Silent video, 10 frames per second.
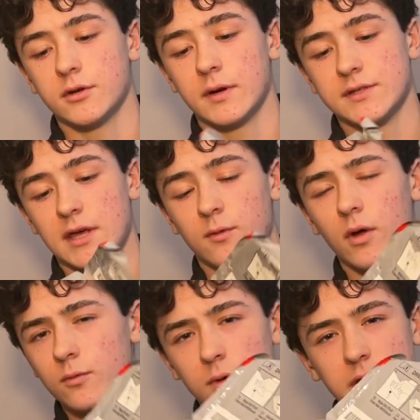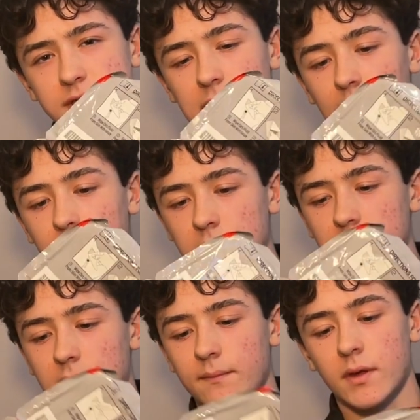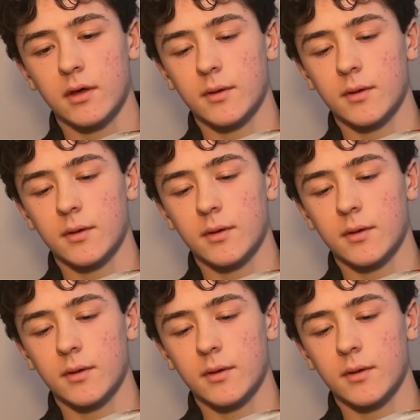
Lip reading: is they won't really stop bleeding,